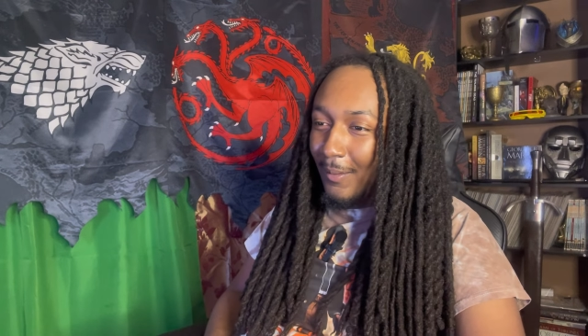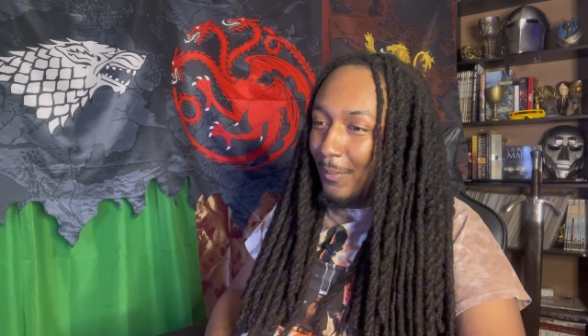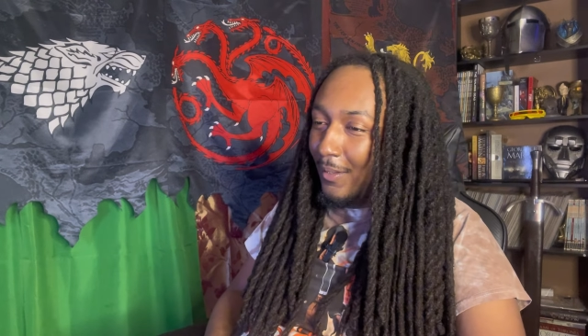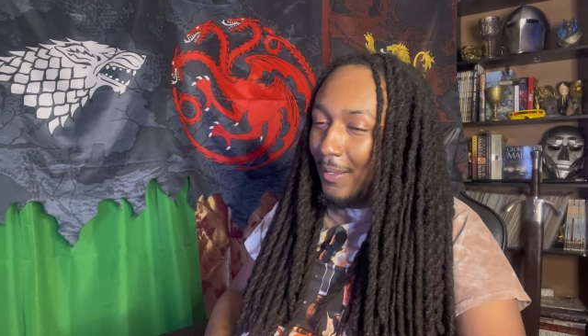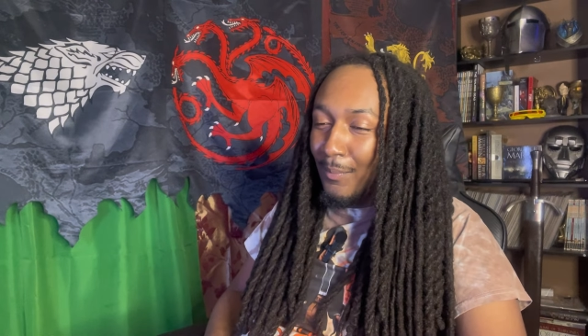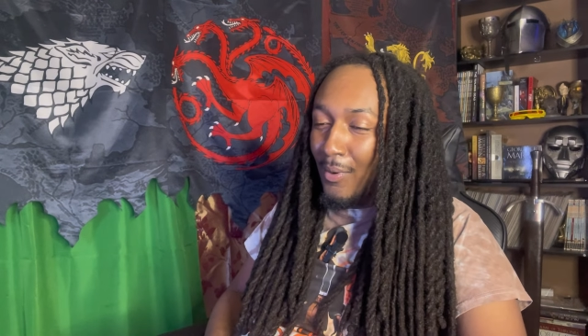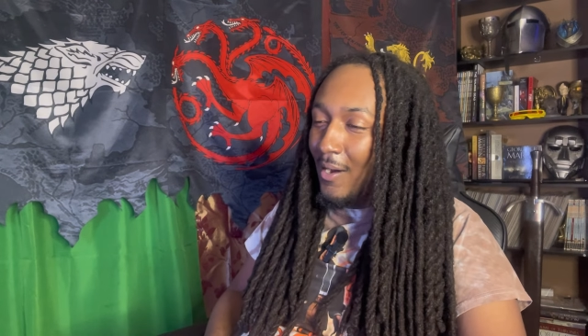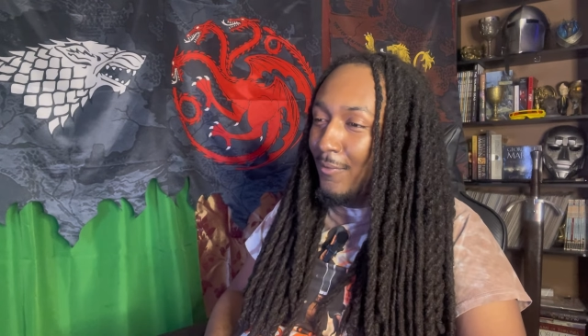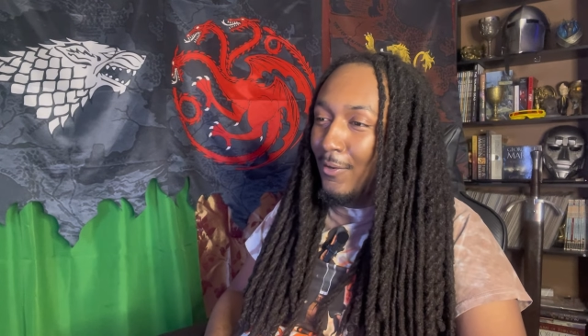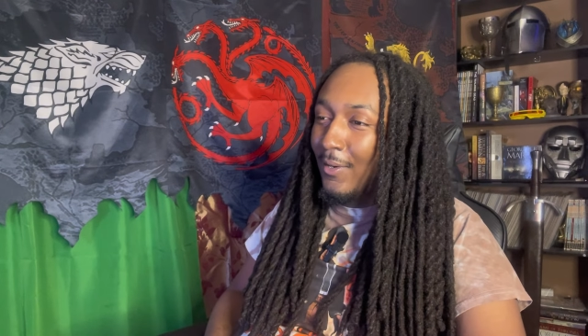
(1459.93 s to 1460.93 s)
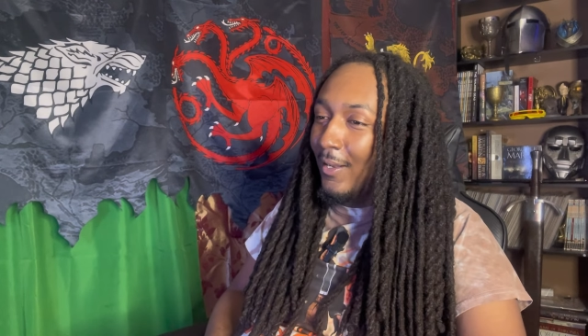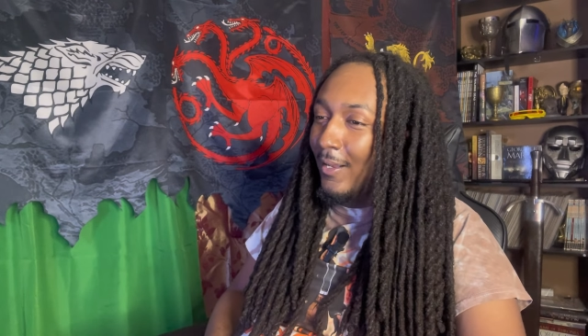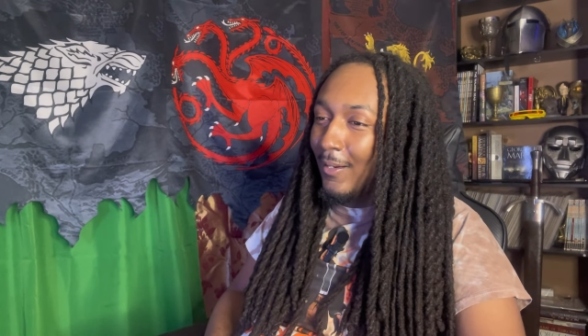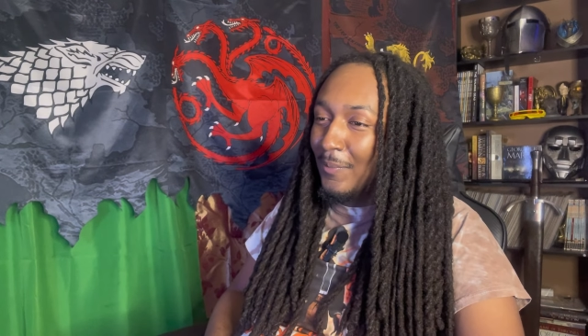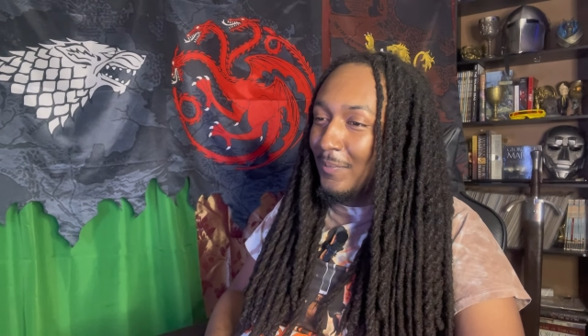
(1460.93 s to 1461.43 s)
Like, bravo to
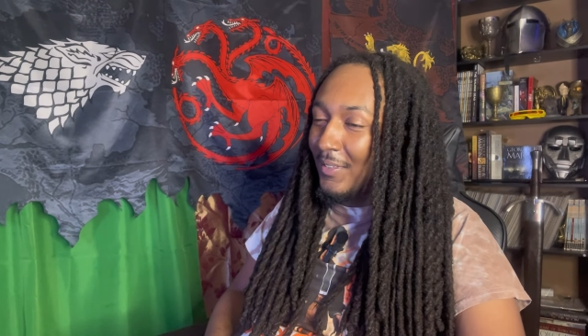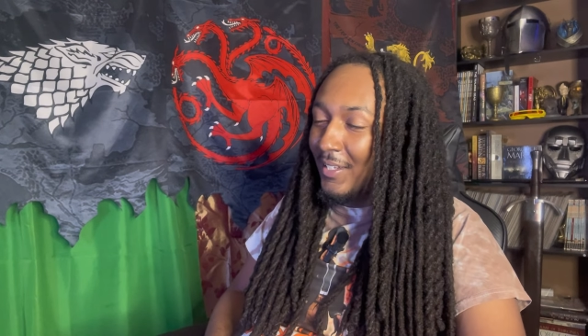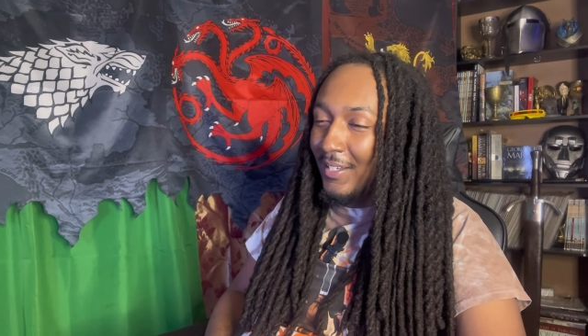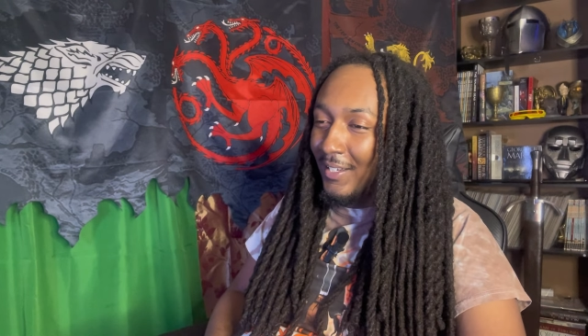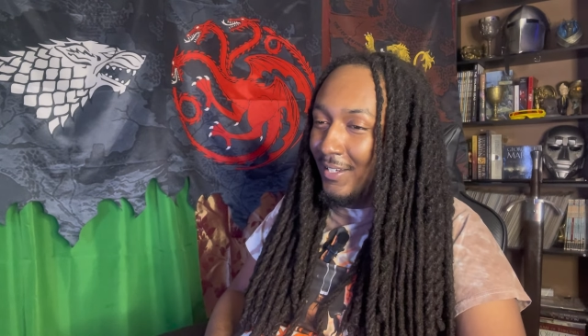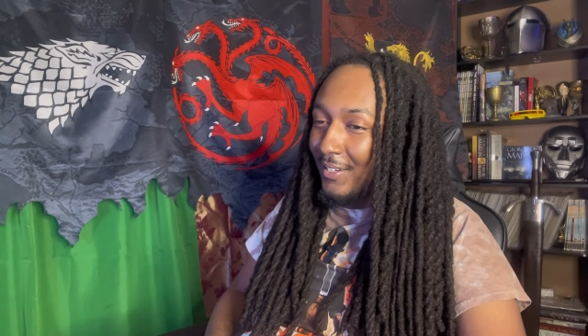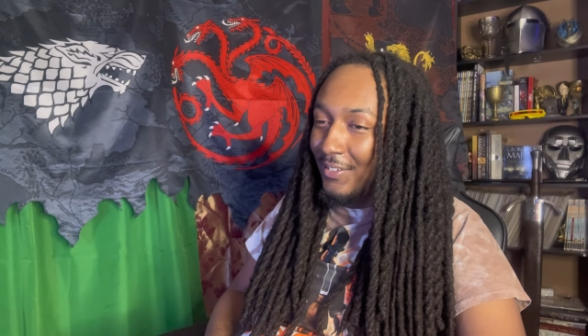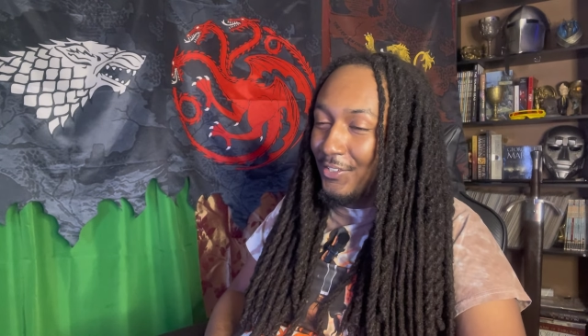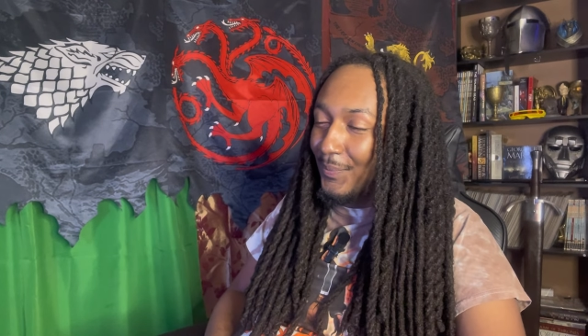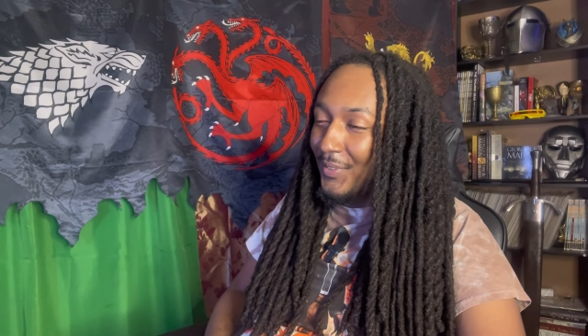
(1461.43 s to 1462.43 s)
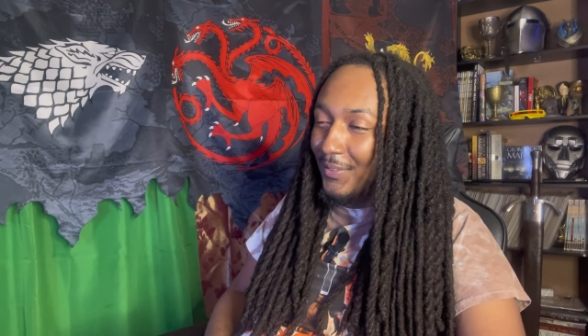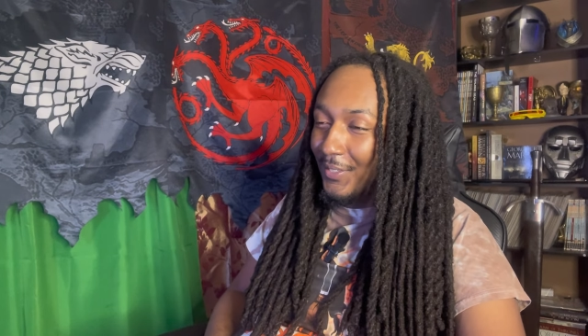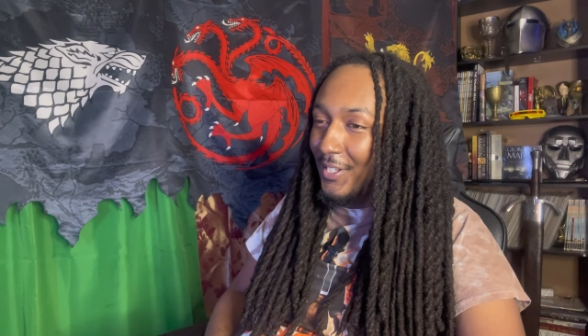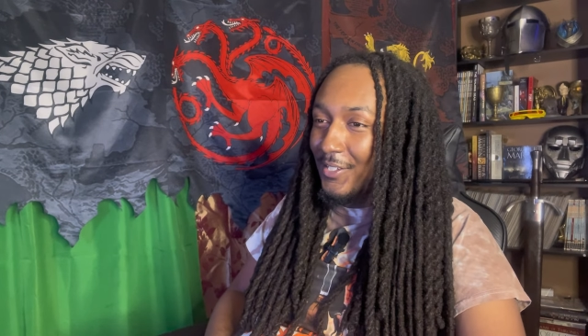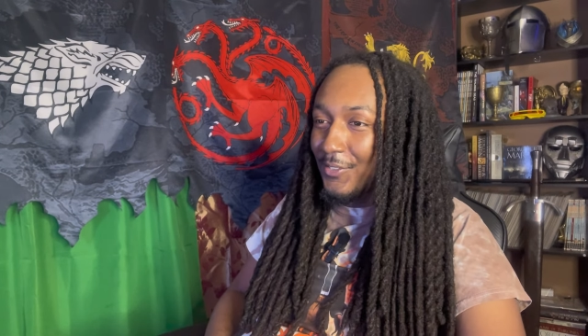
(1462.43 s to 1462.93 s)
him. He should be
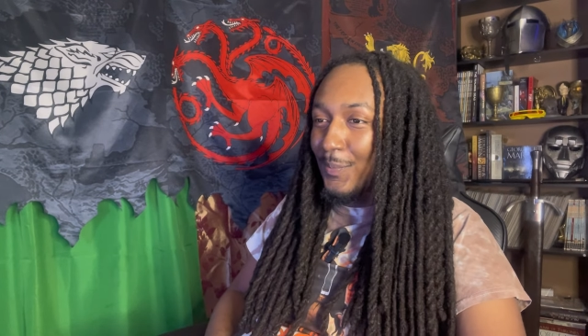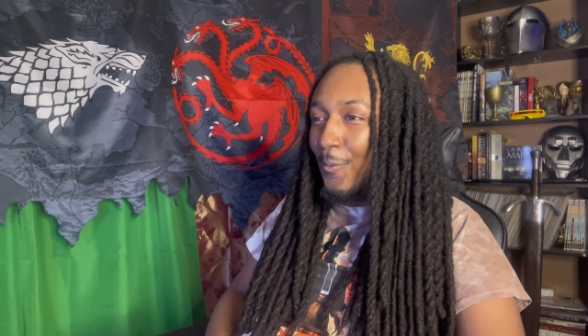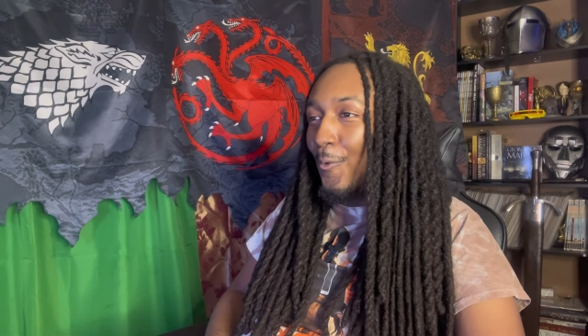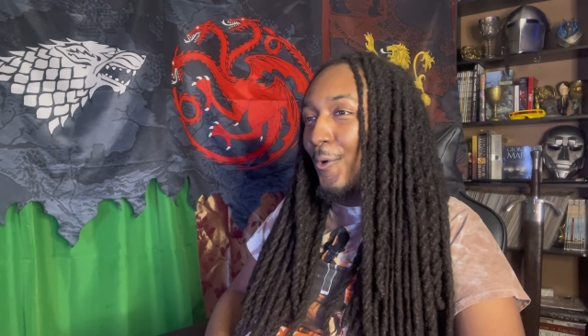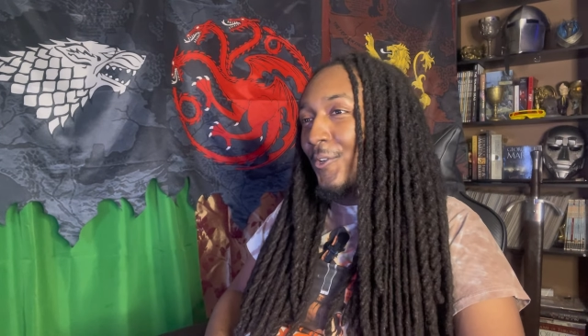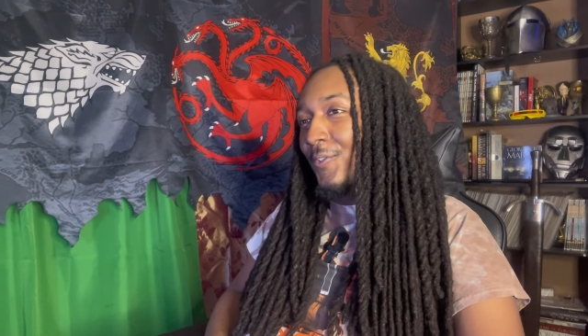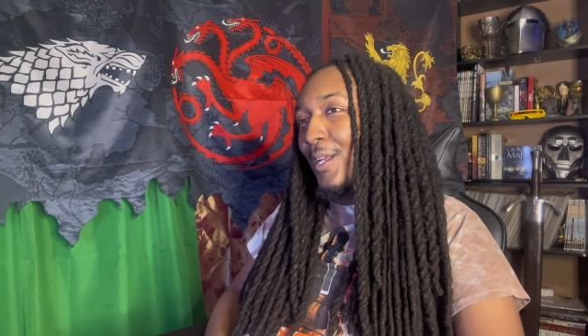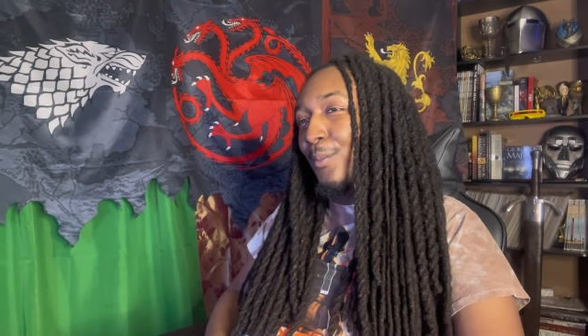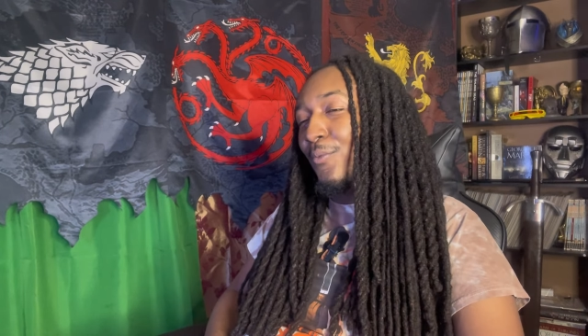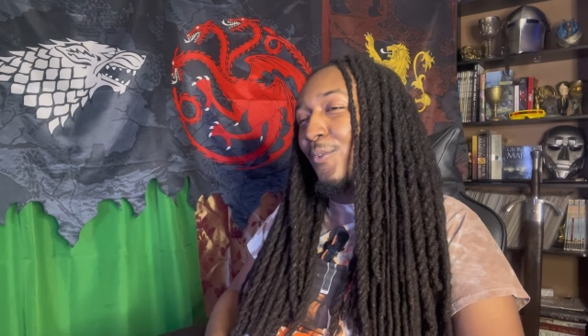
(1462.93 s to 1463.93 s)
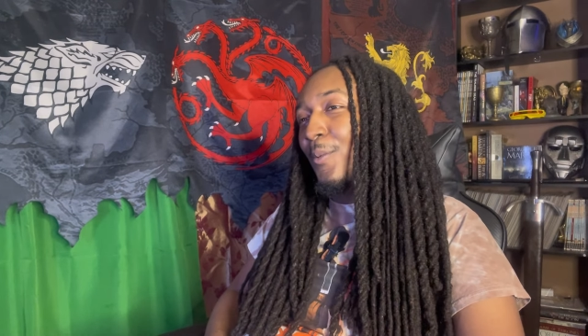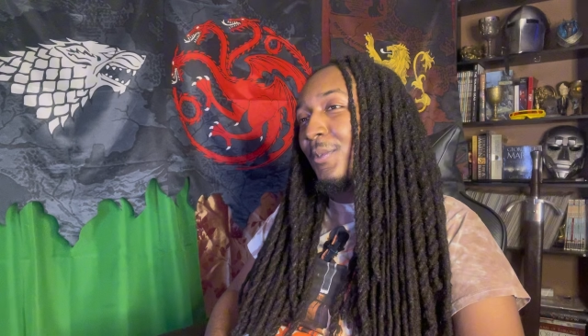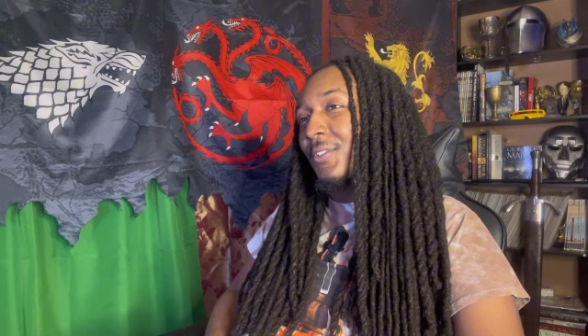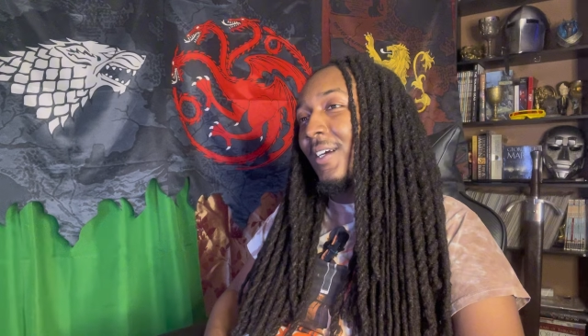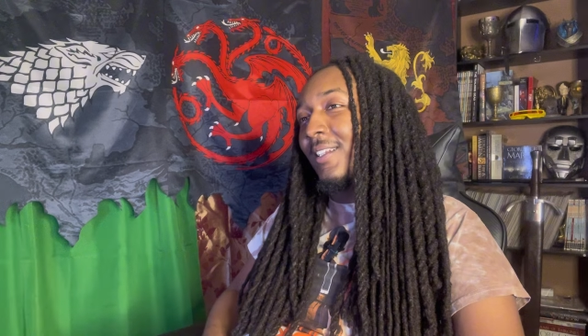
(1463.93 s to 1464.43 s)
getting some awards for that
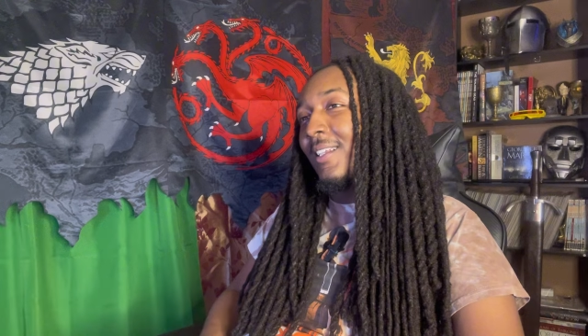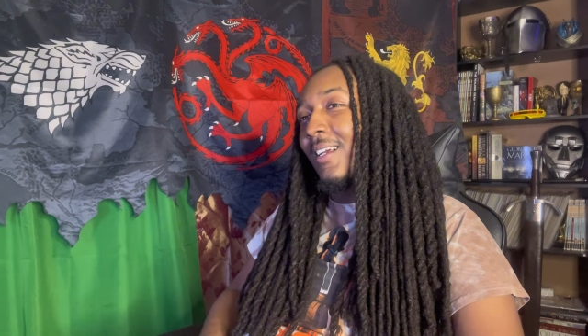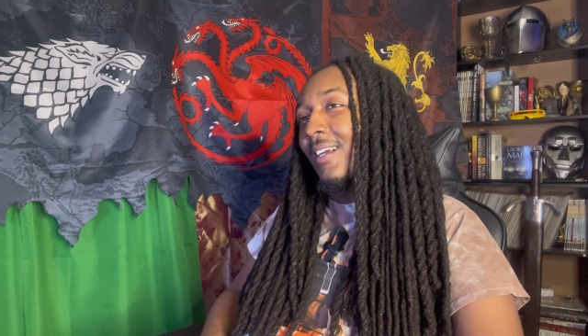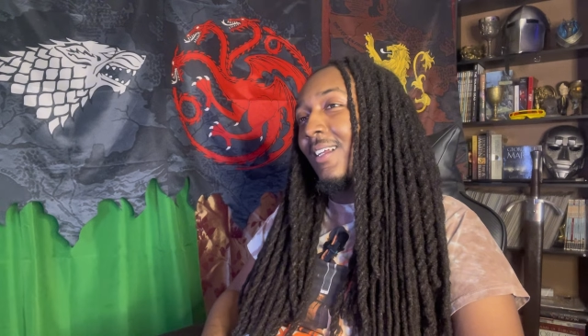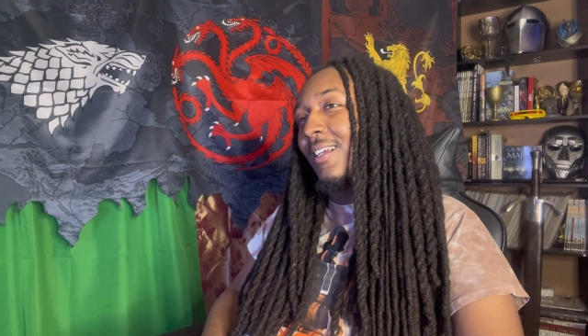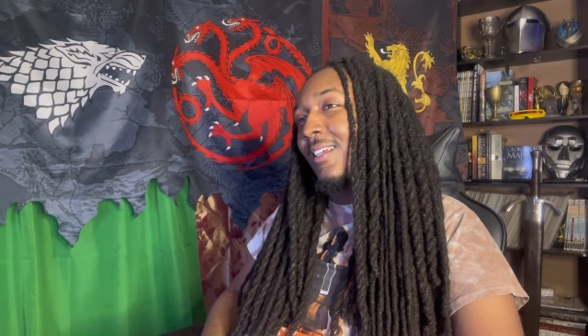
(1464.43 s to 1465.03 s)
performance right there.